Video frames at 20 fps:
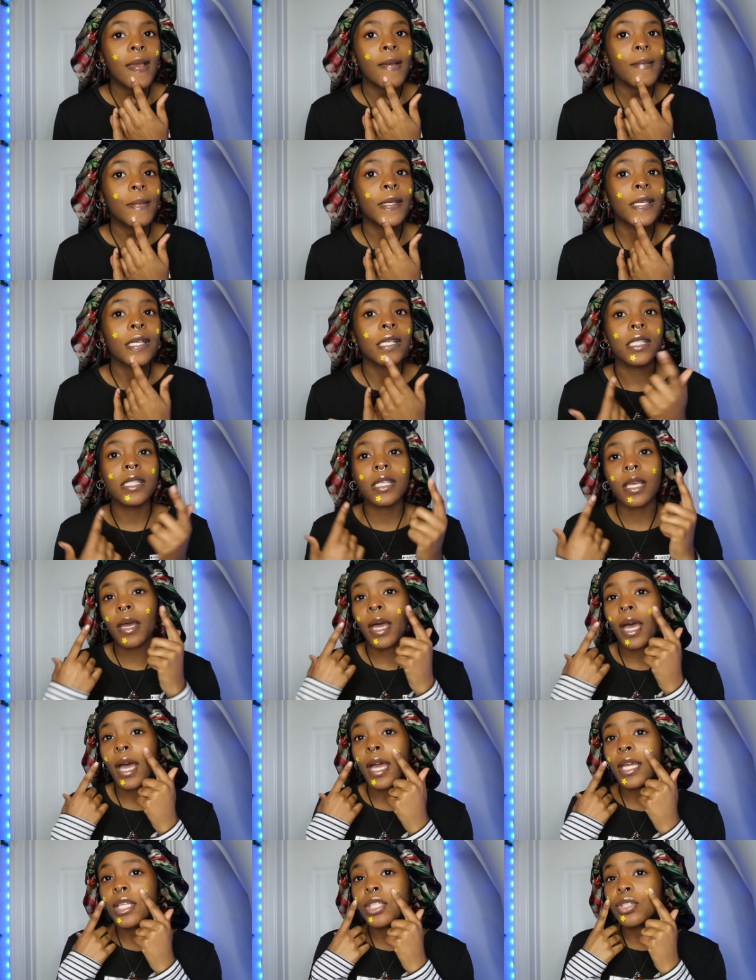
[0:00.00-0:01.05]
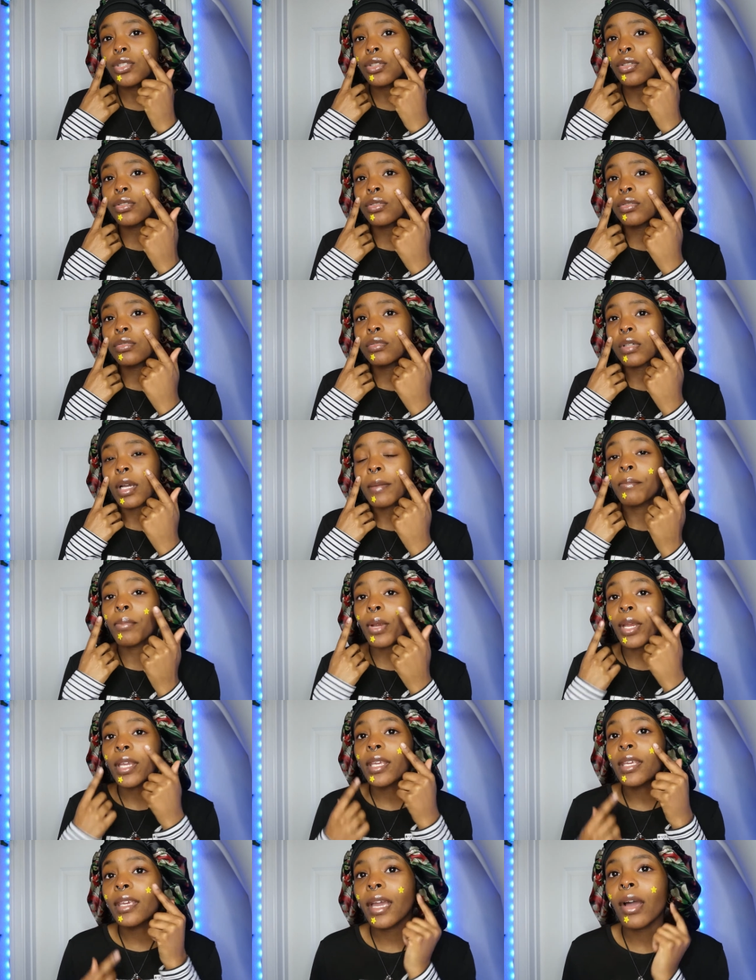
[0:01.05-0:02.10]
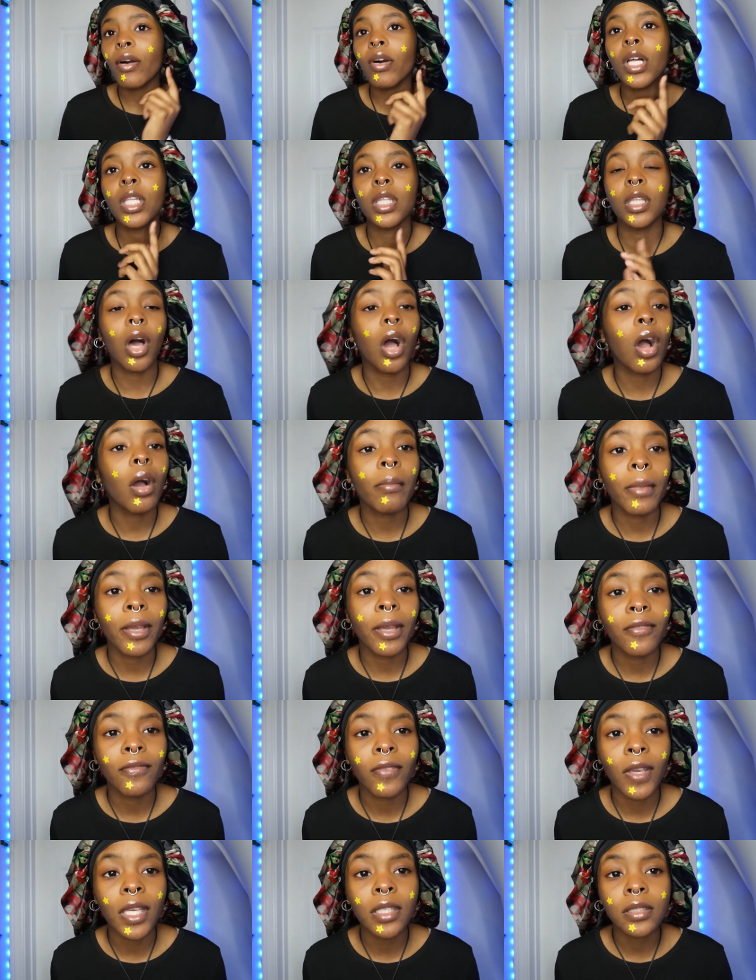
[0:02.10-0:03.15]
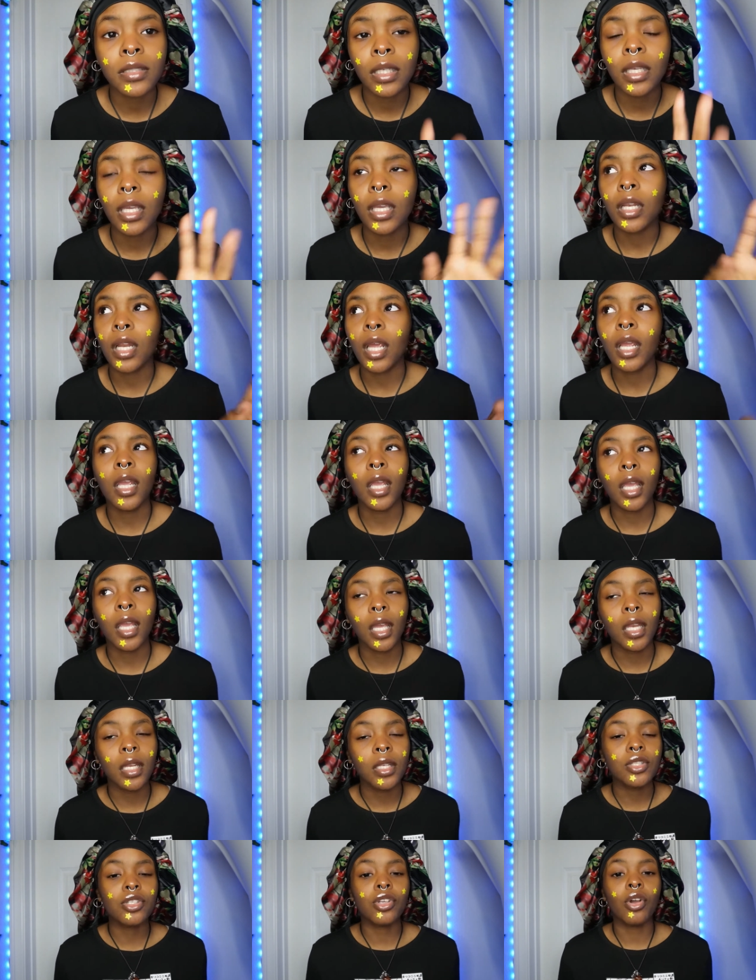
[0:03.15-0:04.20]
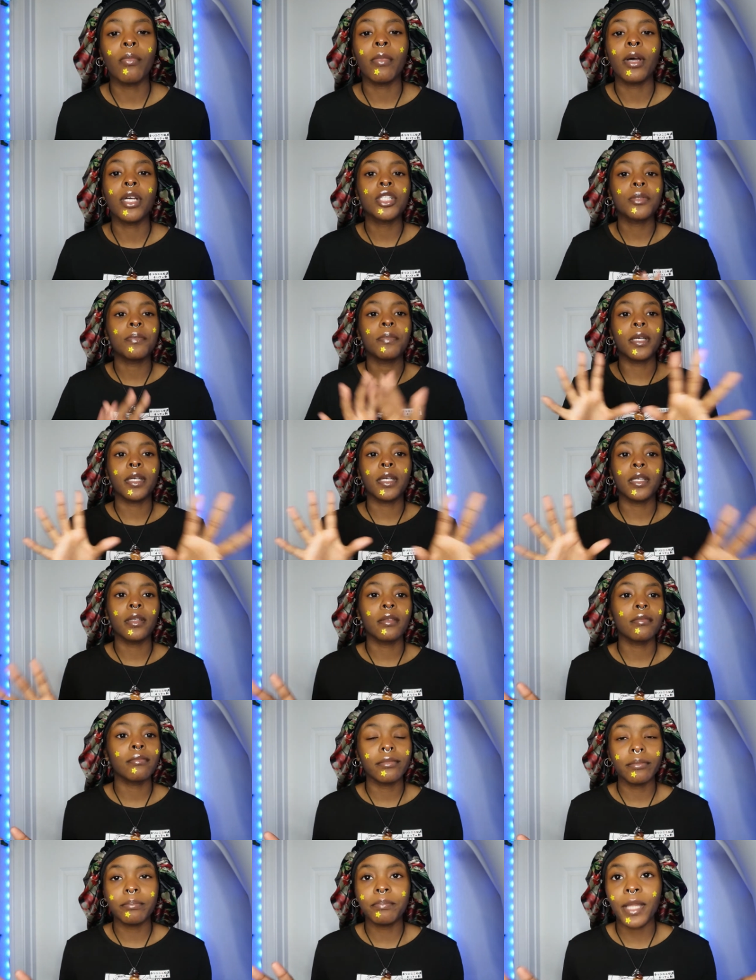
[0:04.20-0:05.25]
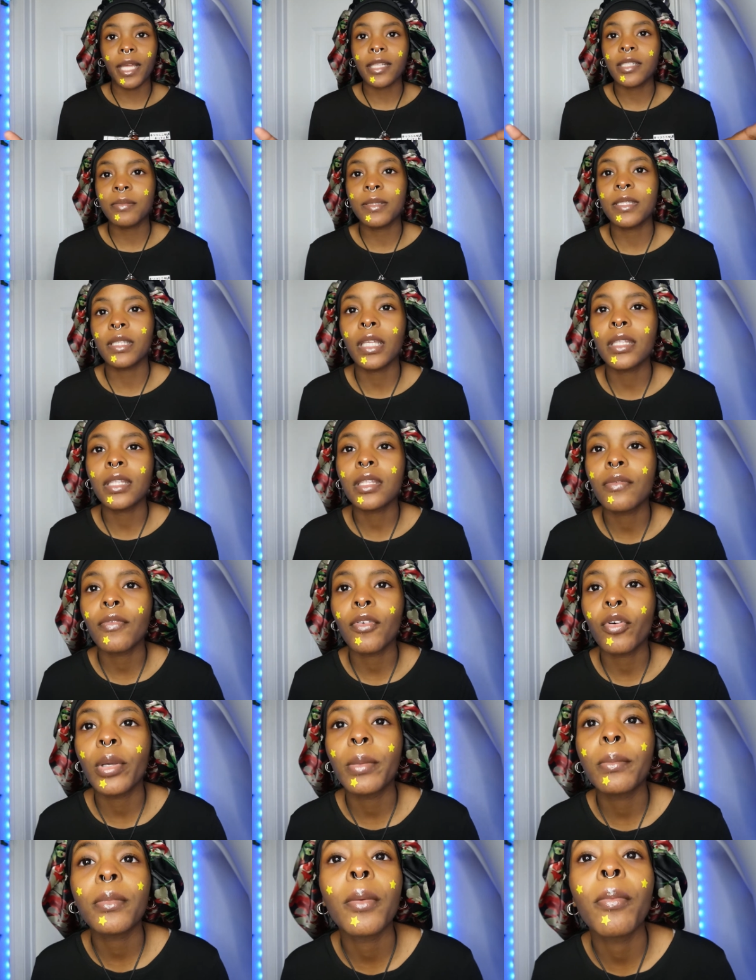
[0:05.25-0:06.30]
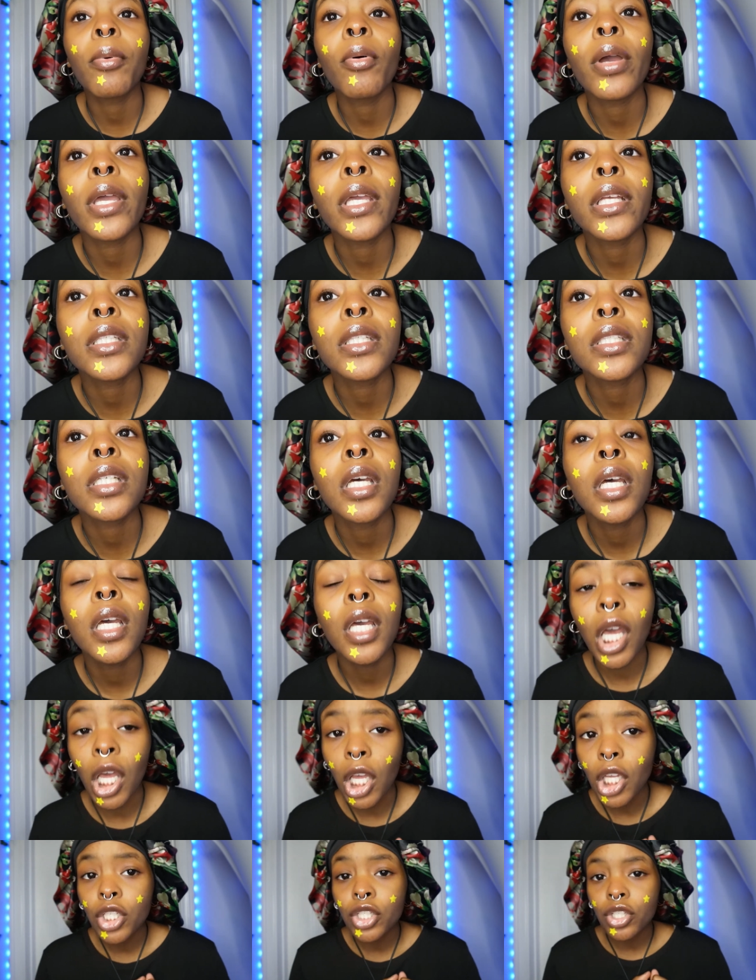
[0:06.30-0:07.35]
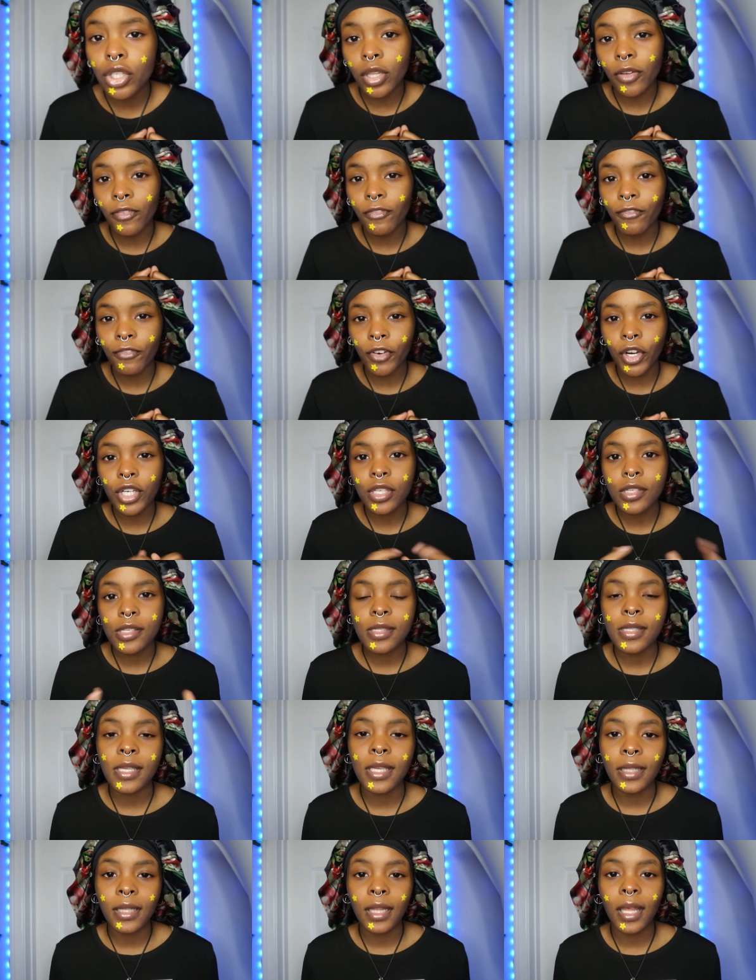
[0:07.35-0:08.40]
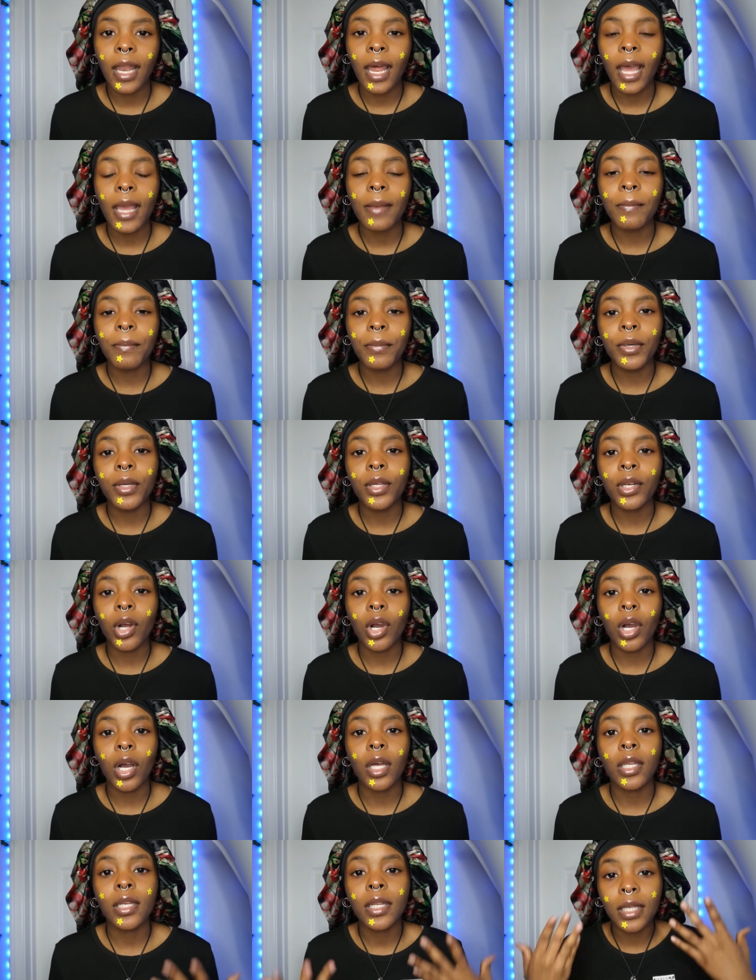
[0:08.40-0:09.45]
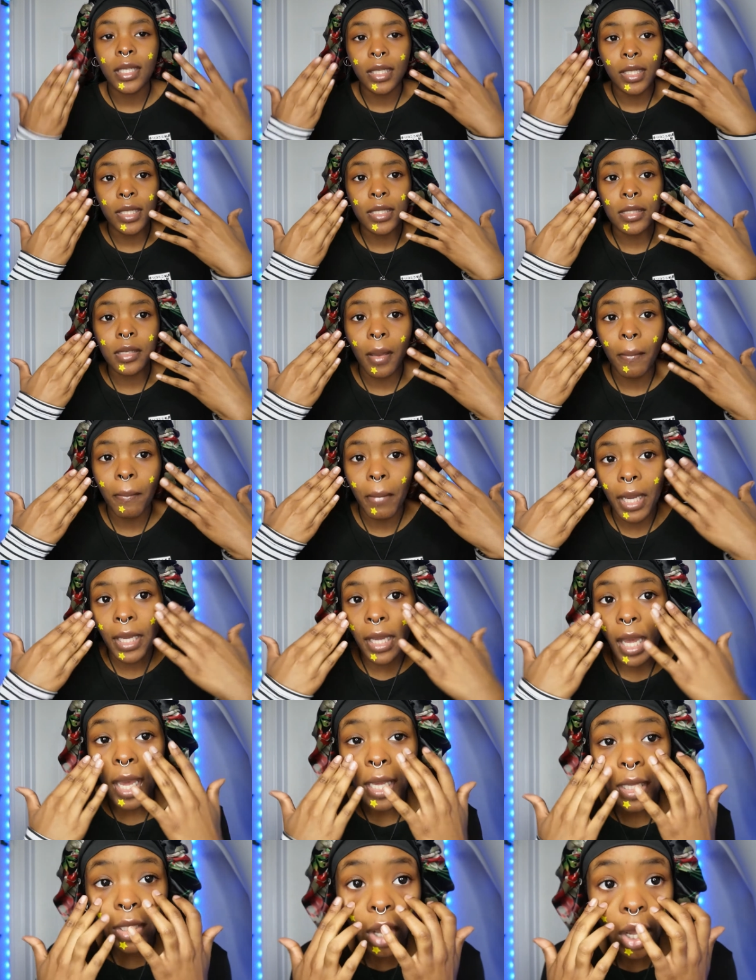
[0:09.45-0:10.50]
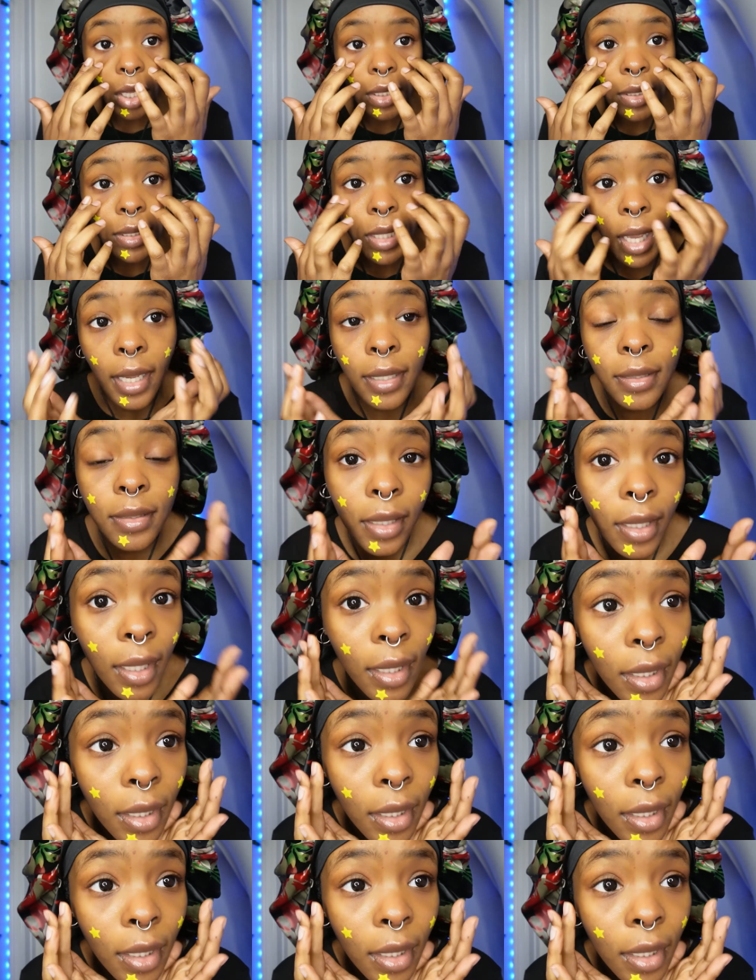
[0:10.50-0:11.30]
because I do, I'm breaking out a lot on my face and I hate it so much but that's beside the, point. the point. So the first thing that I put on is my eye contacts that I